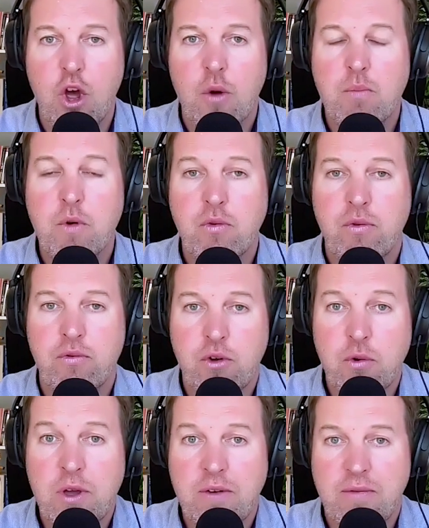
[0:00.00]
move
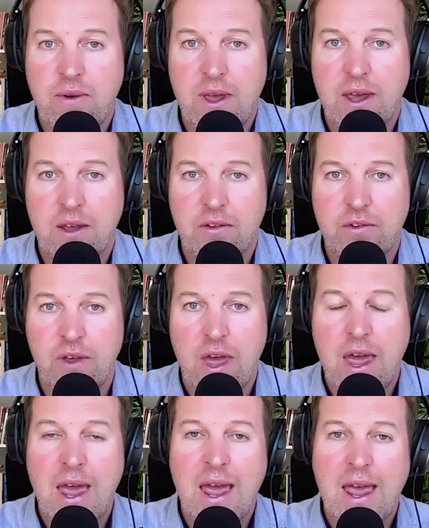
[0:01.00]
through your fears
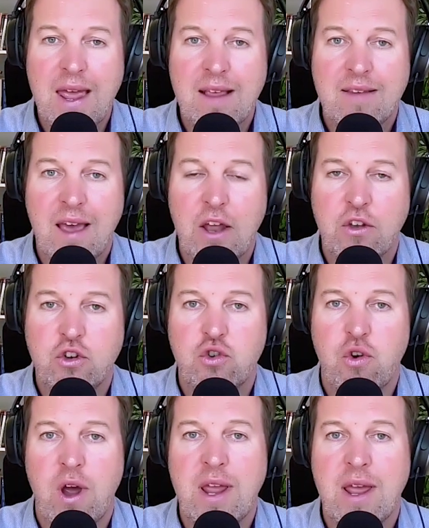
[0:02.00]
is a
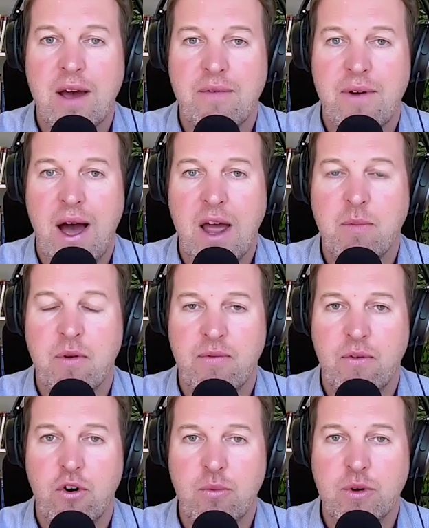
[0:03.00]
trait of high
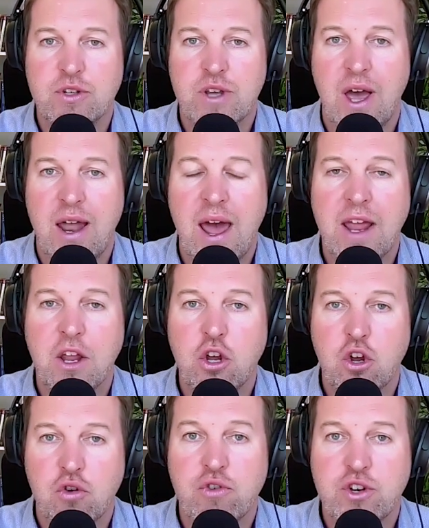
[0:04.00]
performers, and I
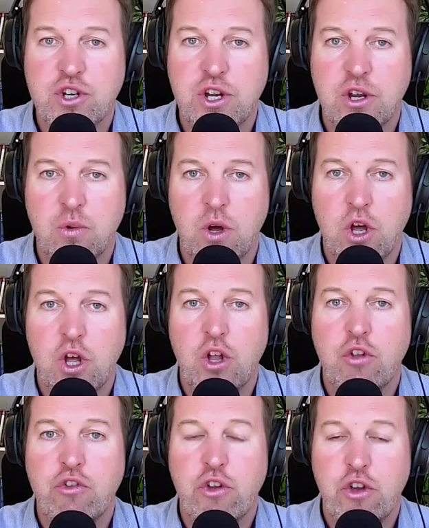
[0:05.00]
encourage you
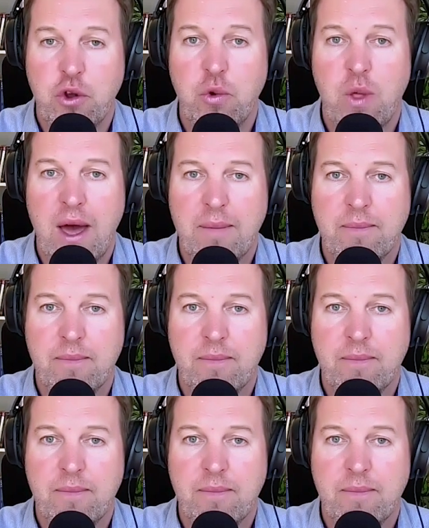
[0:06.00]
to do that.